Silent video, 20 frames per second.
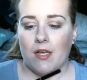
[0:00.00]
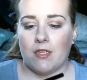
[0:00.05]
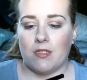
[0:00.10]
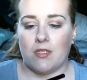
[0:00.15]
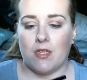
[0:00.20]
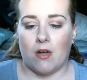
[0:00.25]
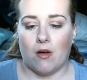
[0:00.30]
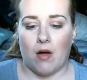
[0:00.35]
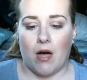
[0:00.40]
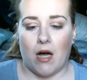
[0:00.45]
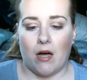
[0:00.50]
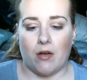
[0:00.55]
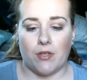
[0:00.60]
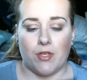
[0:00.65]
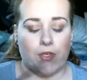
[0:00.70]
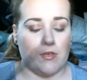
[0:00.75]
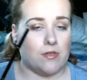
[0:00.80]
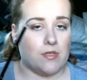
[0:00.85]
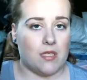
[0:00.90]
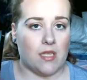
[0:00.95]
So I'll
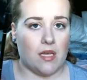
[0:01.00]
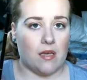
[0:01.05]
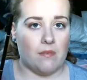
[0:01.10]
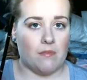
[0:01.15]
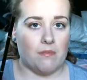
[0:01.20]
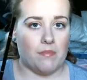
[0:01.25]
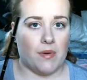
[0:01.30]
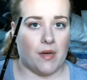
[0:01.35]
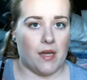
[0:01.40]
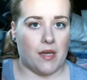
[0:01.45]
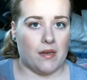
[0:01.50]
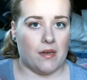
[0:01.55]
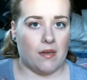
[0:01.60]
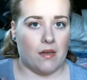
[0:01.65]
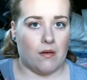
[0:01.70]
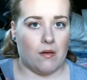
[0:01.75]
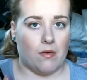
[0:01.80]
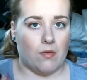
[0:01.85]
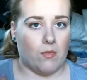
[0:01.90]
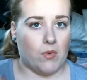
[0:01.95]
use them, but
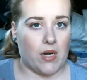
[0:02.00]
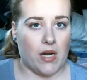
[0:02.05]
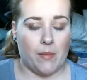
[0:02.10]
would